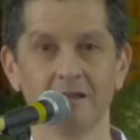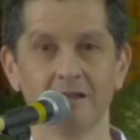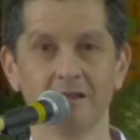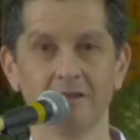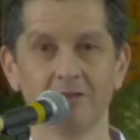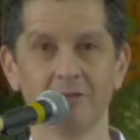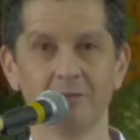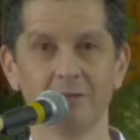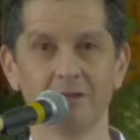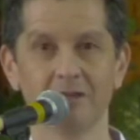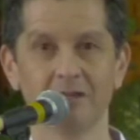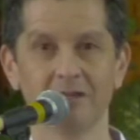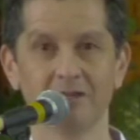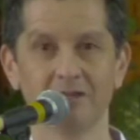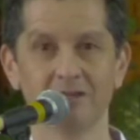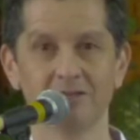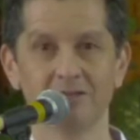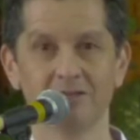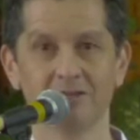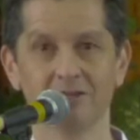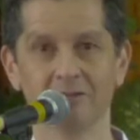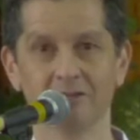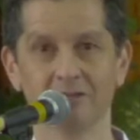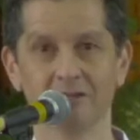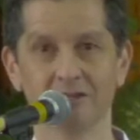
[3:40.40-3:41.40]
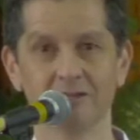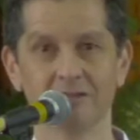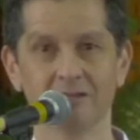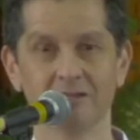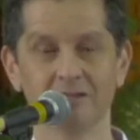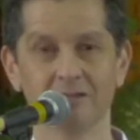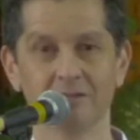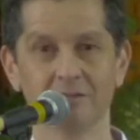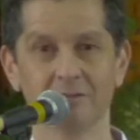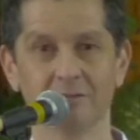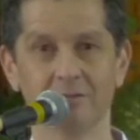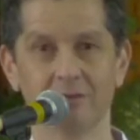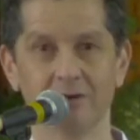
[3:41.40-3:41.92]
As we begin this service,
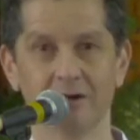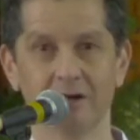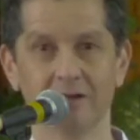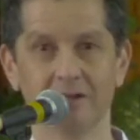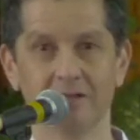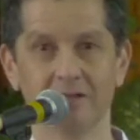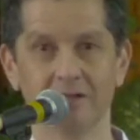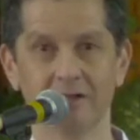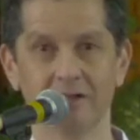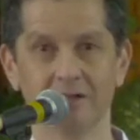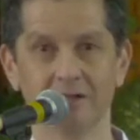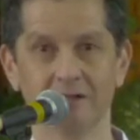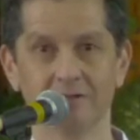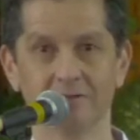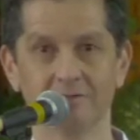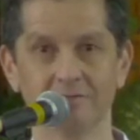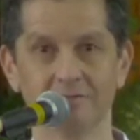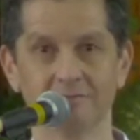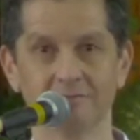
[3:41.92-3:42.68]
let's pray together.